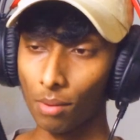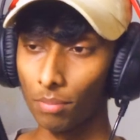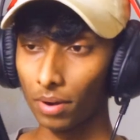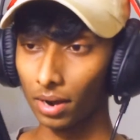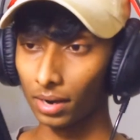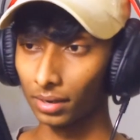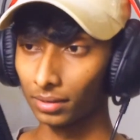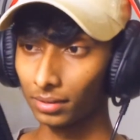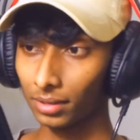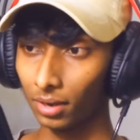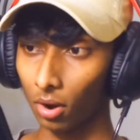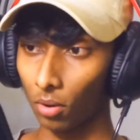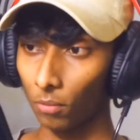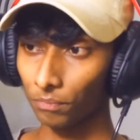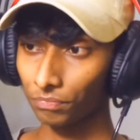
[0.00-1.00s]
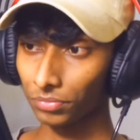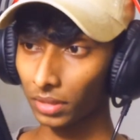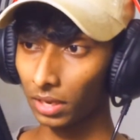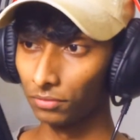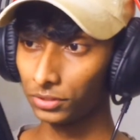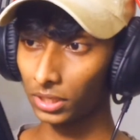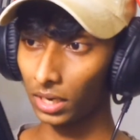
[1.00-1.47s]
But you know,
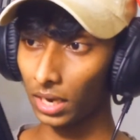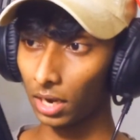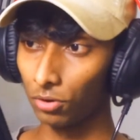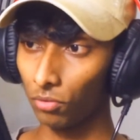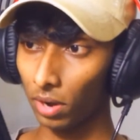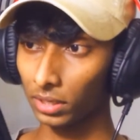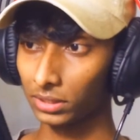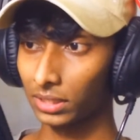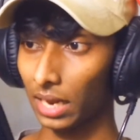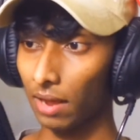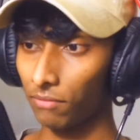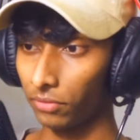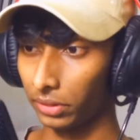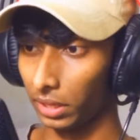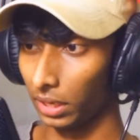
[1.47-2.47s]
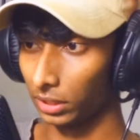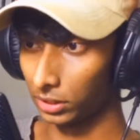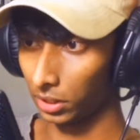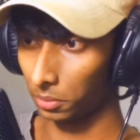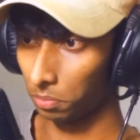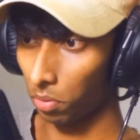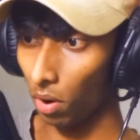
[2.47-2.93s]
if she addressed everything,
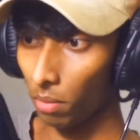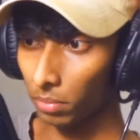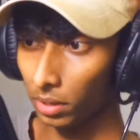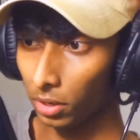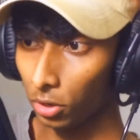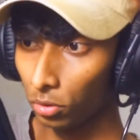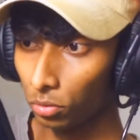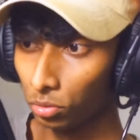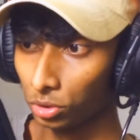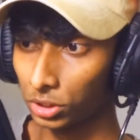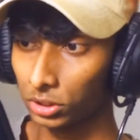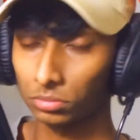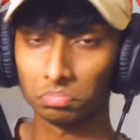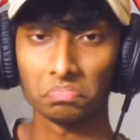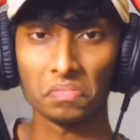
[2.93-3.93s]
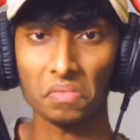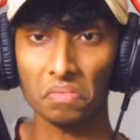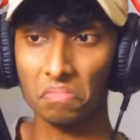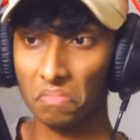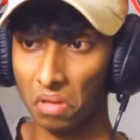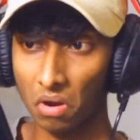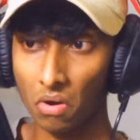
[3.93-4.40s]
she'd probably lose
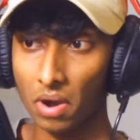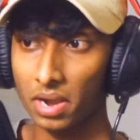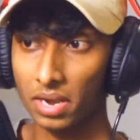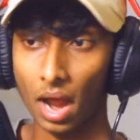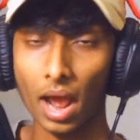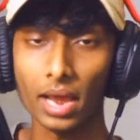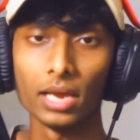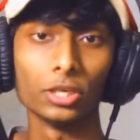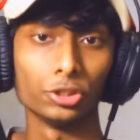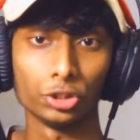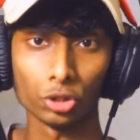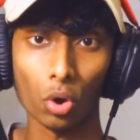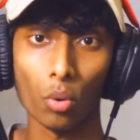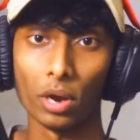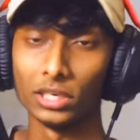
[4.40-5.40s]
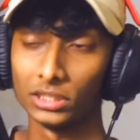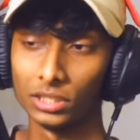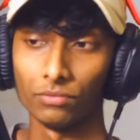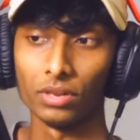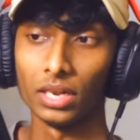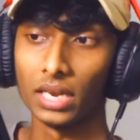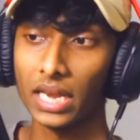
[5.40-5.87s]
her entire show and
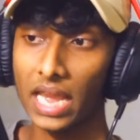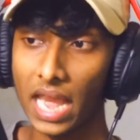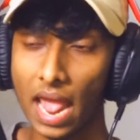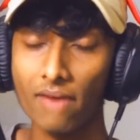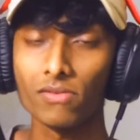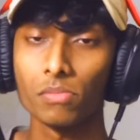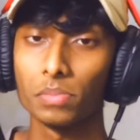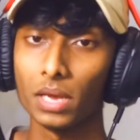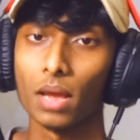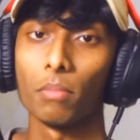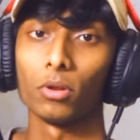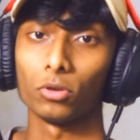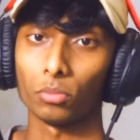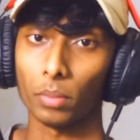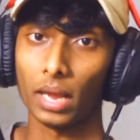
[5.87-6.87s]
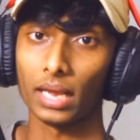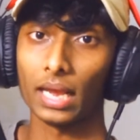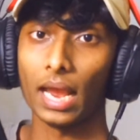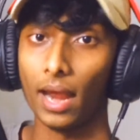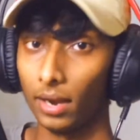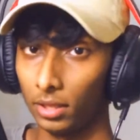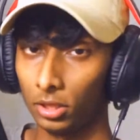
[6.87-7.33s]
she will never be able to
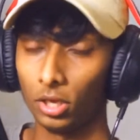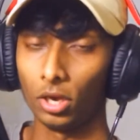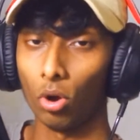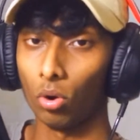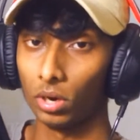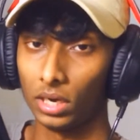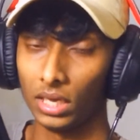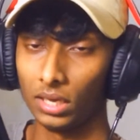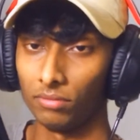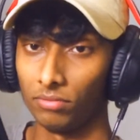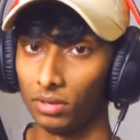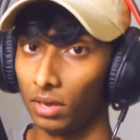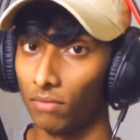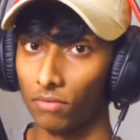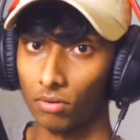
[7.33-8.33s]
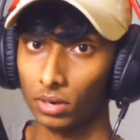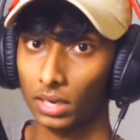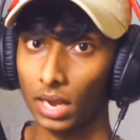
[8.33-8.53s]
make anything on TV ever